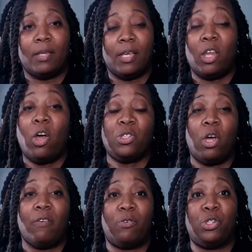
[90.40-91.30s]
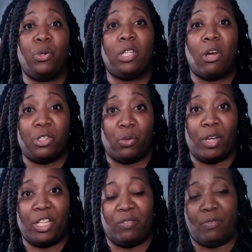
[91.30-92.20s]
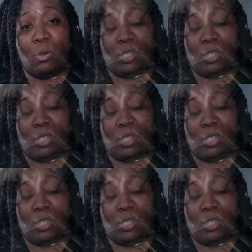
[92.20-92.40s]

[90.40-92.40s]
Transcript: It also offers you a larger range of notes to